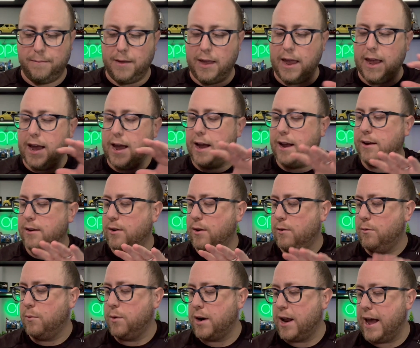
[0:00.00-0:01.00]
and
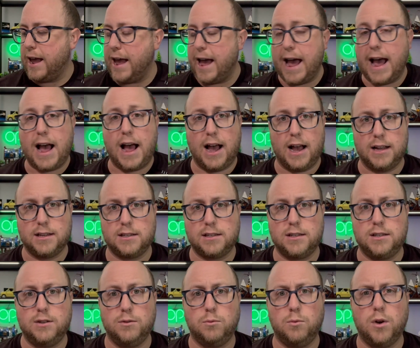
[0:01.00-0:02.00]
what I
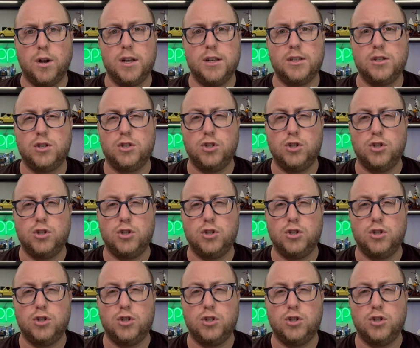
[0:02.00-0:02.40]
asked was,